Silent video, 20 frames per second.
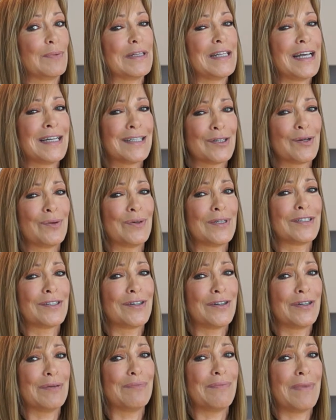and that's always
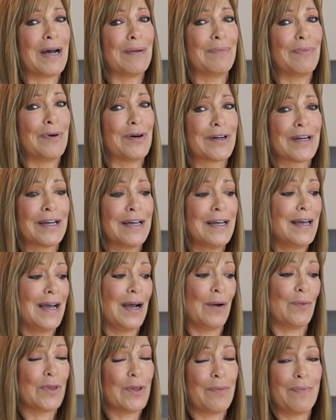good in my book.
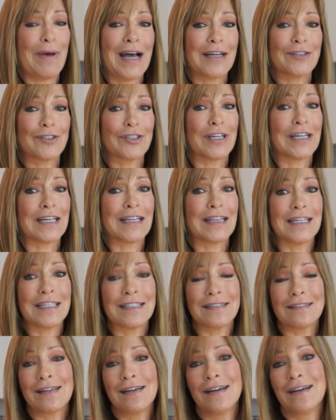And with a batch like
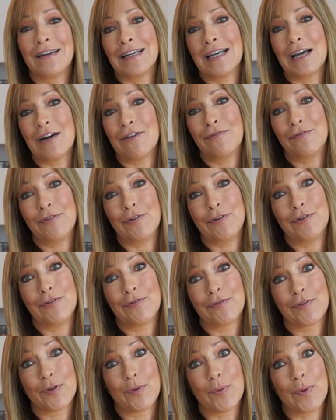this, you have food
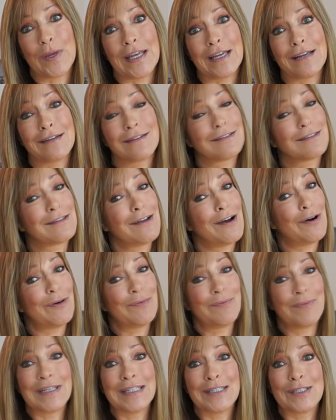for the week,
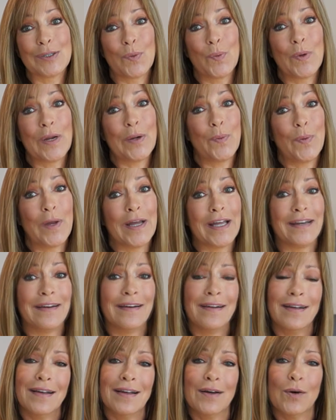so it's a win-win.
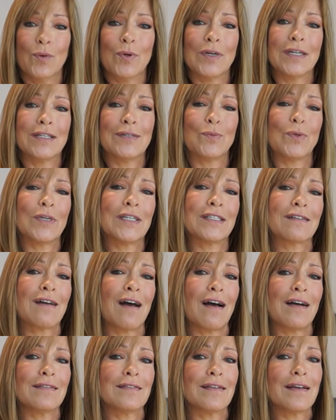What, is, what does
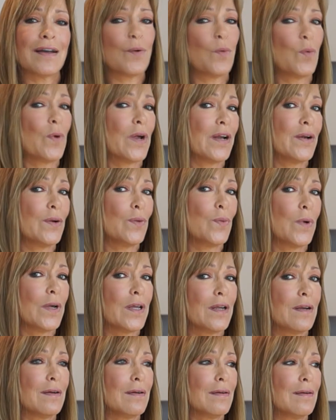Guy say?
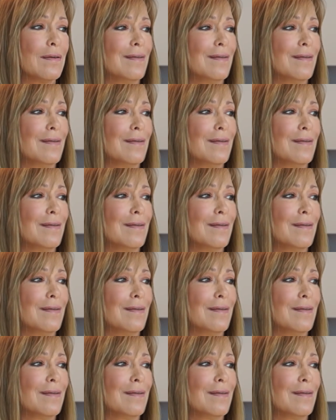Win-win,